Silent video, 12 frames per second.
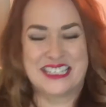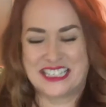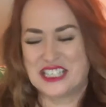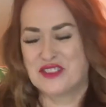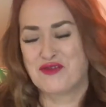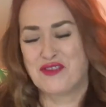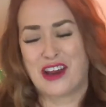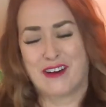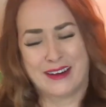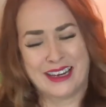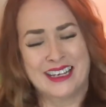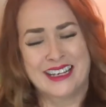it's just
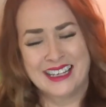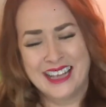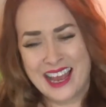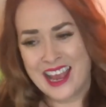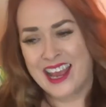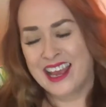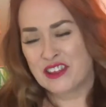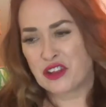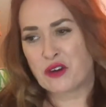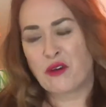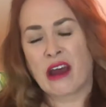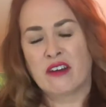very, the
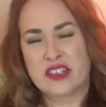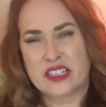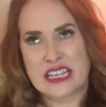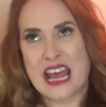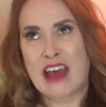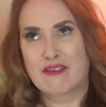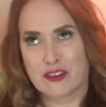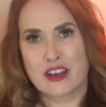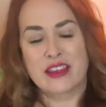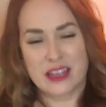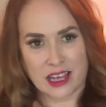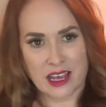crowd is
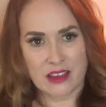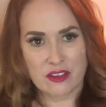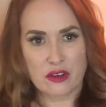everything.